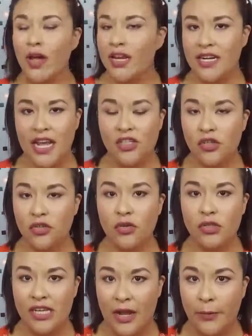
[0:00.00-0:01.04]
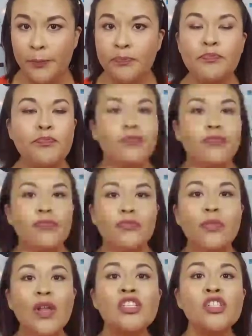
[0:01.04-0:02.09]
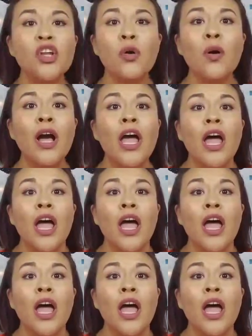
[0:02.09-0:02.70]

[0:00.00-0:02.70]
go ahead and answer those now. So